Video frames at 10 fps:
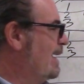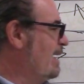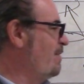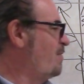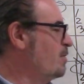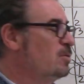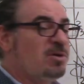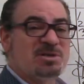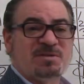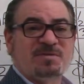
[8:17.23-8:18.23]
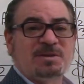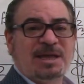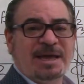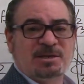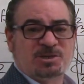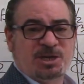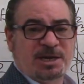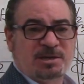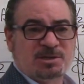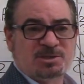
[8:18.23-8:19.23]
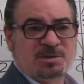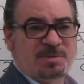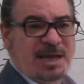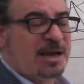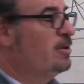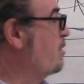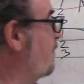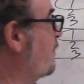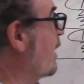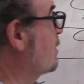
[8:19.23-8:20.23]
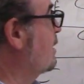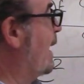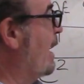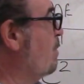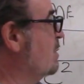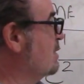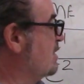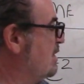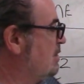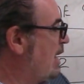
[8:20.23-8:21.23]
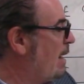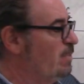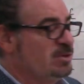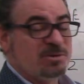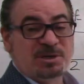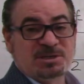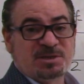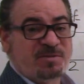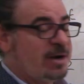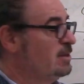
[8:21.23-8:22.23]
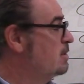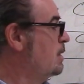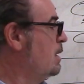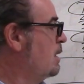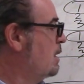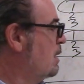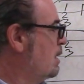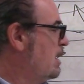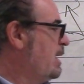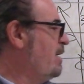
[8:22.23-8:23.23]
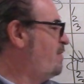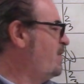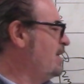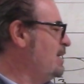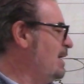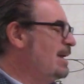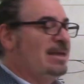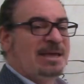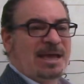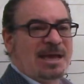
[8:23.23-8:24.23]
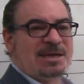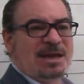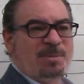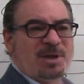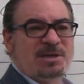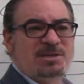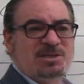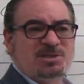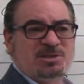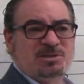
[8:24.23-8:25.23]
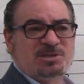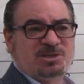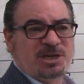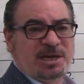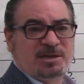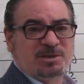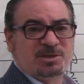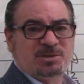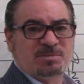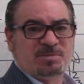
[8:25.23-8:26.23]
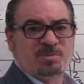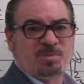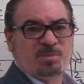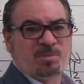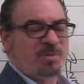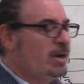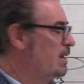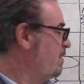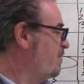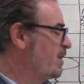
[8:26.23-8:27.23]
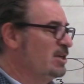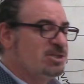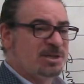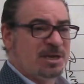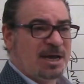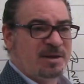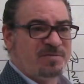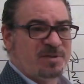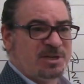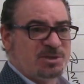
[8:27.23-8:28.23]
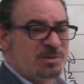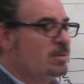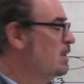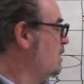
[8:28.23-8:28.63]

If the laws of the land change, that could affect our business. These are opportunities and threats. If the economic conditions change, right? Inflation, non-inflation,